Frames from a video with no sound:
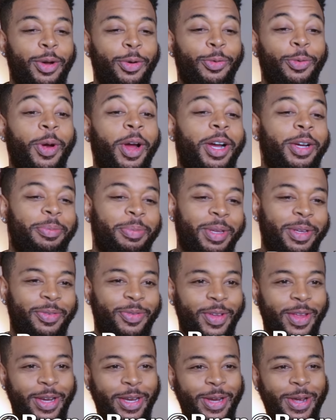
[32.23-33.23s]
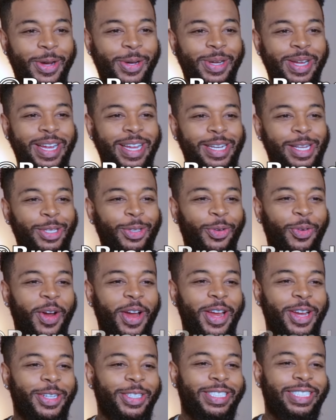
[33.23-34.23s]
a rugby video. This one
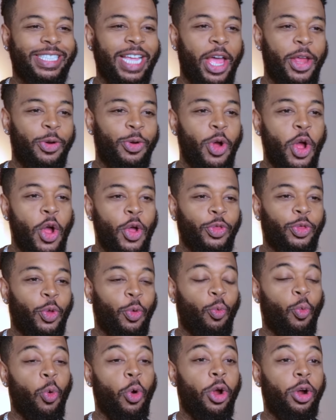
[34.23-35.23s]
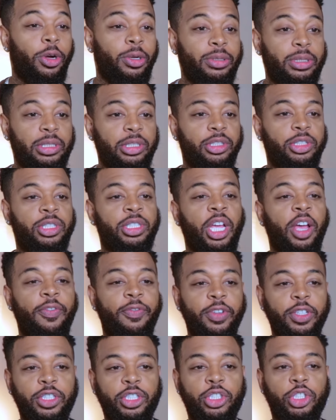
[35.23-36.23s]
right here is titled, The World's
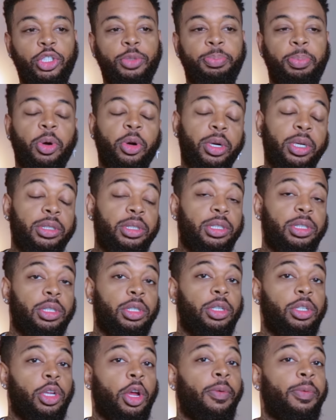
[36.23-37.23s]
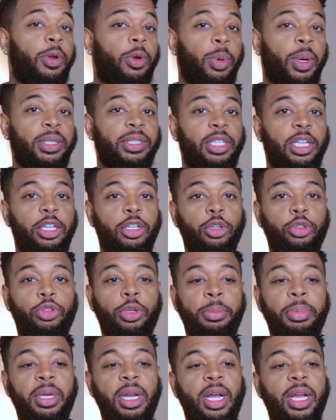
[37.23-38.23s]
Toughest Sports. Y'all requested it, don't
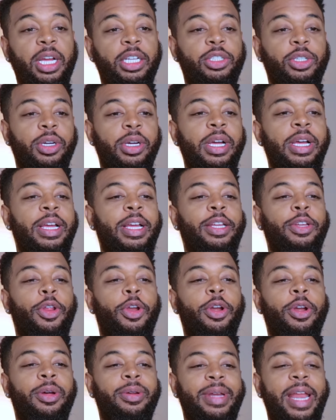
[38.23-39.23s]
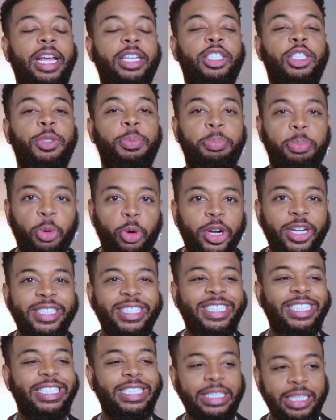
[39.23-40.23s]
trip me, now I got y'all. No, not
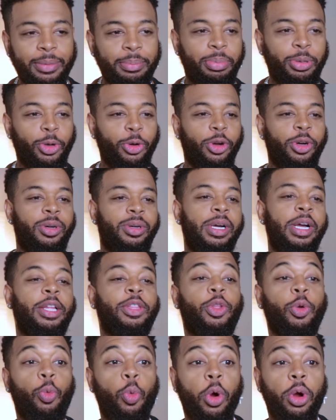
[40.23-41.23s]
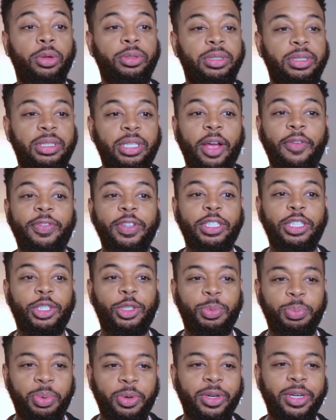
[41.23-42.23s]
sports, plural, the world's toughest
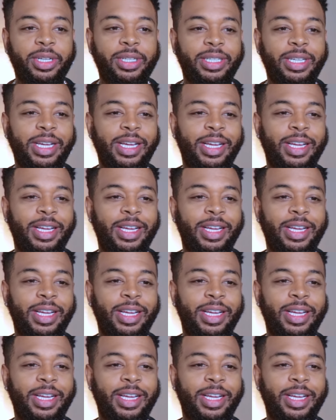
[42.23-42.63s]
sport.